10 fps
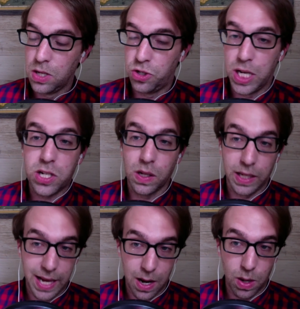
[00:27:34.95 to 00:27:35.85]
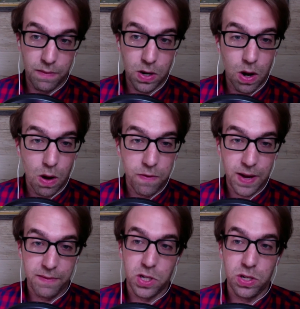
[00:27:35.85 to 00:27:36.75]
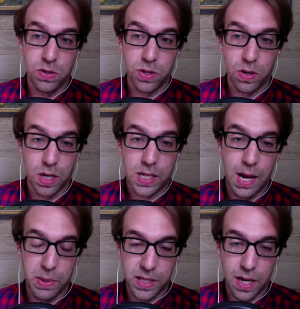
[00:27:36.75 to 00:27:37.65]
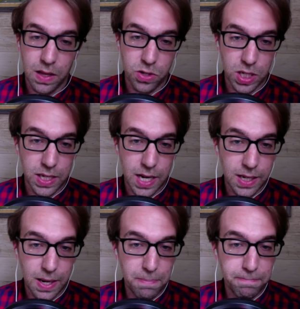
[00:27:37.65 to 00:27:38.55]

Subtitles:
Digitally, however, all 5 issues are on Comixology.com.